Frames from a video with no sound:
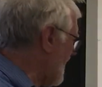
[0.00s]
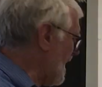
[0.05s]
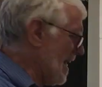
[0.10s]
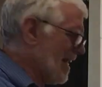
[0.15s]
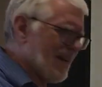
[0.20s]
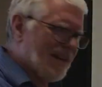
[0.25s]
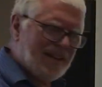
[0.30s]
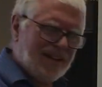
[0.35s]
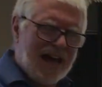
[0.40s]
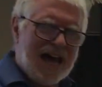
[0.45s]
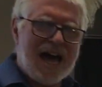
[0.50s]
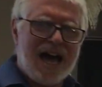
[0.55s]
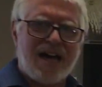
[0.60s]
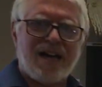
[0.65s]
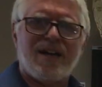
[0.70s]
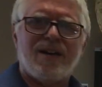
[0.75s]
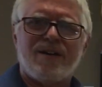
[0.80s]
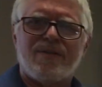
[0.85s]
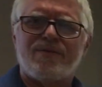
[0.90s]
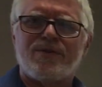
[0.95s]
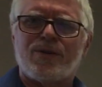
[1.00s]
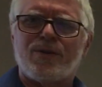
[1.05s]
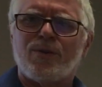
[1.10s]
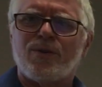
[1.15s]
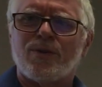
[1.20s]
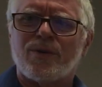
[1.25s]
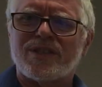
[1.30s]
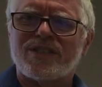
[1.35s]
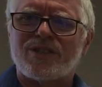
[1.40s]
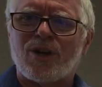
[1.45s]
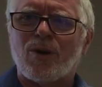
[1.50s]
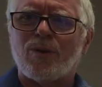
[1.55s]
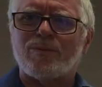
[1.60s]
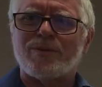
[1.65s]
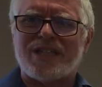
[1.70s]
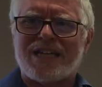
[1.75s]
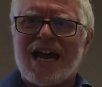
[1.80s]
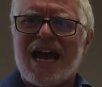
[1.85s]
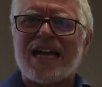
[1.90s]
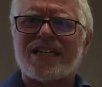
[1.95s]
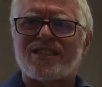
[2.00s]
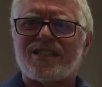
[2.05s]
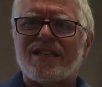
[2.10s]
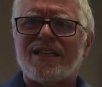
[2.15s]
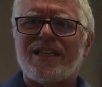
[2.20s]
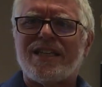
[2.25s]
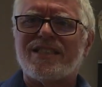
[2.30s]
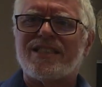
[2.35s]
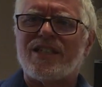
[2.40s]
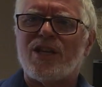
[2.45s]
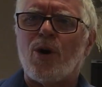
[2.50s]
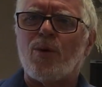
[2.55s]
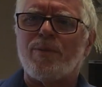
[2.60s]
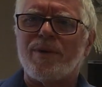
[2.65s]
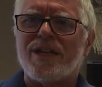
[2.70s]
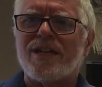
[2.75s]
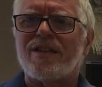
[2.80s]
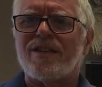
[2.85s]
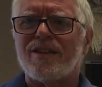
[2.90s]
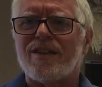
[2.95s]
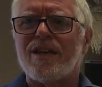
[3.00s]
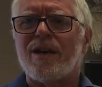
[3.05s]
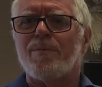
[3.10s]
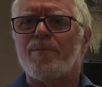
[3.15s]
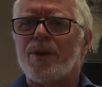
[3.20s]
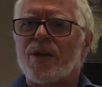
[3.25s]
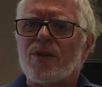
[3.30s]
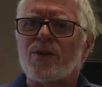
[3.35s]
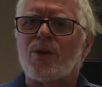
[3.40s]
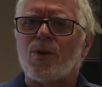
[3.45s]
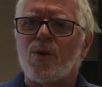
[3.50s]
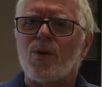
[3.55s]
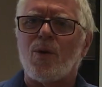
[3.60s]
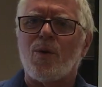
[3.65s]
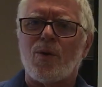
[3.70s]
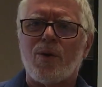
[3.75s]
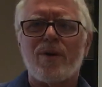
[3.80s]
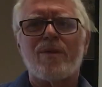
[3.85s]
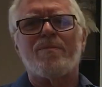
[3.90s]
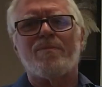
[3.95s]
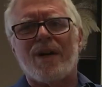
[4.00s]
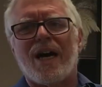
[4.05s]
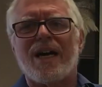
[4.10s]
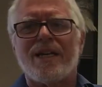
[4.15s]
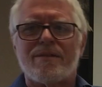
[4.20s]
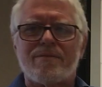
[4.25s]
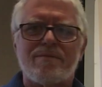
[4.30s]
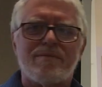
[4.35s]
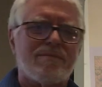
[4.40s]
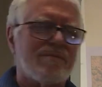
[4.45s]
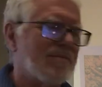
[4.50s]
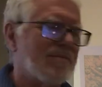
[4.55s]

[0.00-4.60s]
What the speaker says: In a lot of deuterostomes, it actually is the opening to the umbilical cord, but